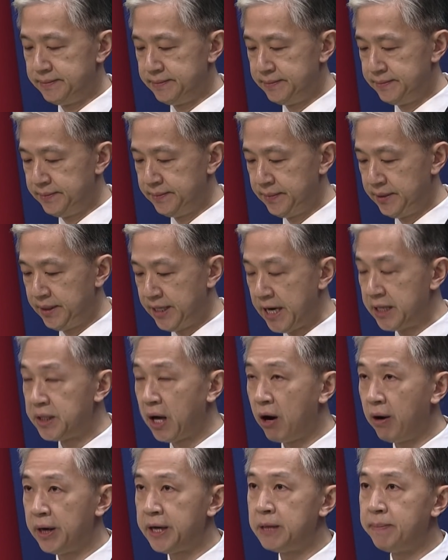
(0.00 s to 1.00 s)
Ah,
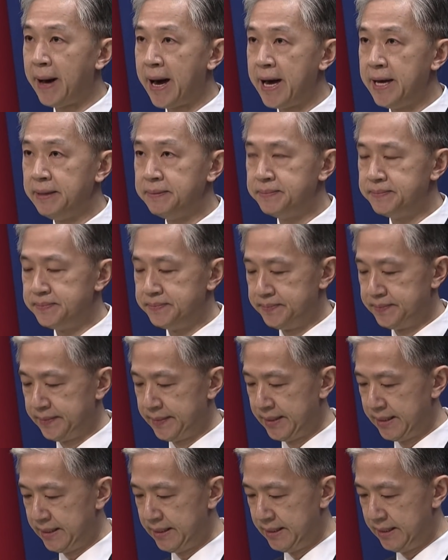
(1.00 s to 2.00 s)
new guy.
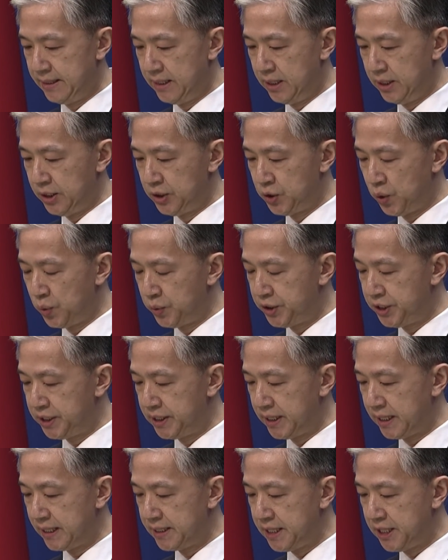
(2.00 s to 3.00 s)
I guess there's a lot of
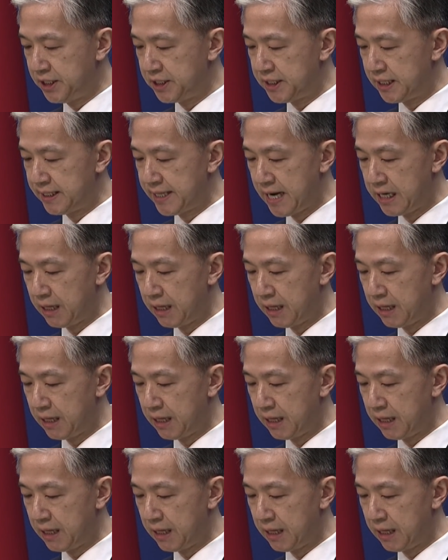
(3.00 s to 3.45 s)
turnover.